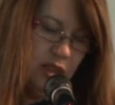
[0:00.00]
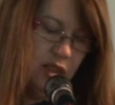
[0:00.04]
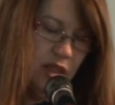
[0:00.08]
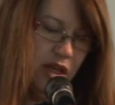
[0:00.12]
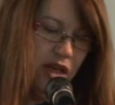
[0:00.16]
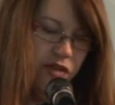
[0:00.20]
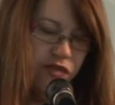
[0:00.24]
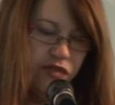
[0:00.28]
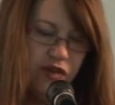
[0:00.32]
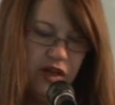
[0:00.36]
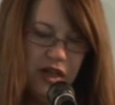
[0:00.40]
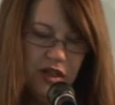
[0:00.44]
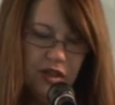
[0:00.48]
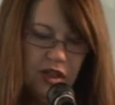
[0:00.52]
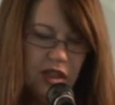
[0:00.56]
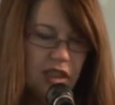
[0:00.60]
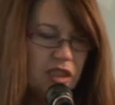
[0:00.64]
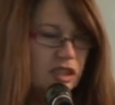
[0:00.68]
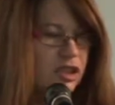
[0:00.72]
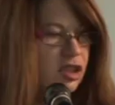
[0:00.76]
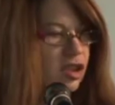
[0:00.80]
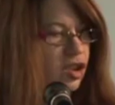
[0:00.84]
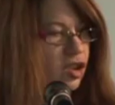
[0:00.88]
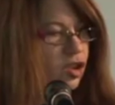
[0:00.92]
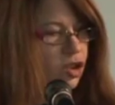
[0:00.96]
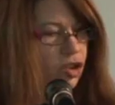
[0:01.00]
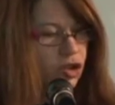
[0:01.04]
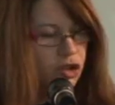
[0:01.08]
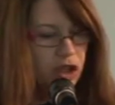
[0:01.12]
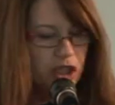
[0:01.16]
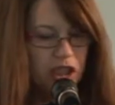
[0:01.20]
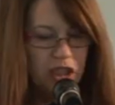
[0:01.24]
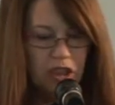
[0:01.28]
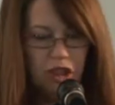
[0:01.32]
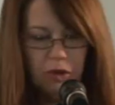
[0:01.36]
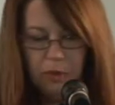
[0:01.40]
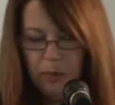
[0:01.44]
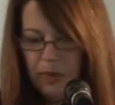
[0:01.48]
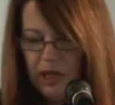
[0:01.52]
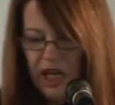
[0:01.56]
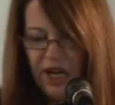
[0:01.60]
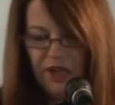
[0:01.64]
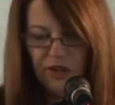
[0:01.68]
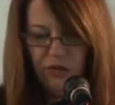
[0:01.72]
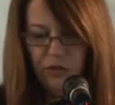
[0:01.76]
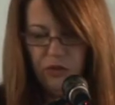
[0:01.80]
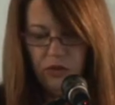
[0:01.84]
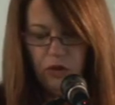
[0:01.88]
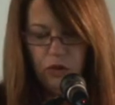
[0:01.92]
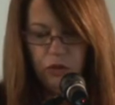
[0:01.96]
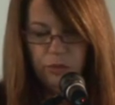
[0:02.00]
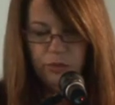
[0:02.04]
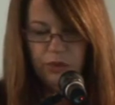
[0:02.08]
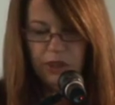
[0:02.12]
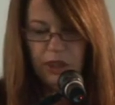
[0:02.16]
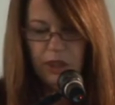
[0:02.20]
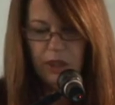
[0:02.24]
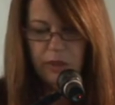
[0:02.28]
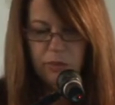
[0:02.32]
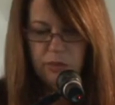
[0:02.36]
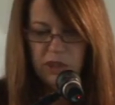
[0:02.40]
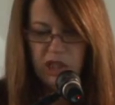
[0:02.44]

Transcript: and I found these strange platforms in the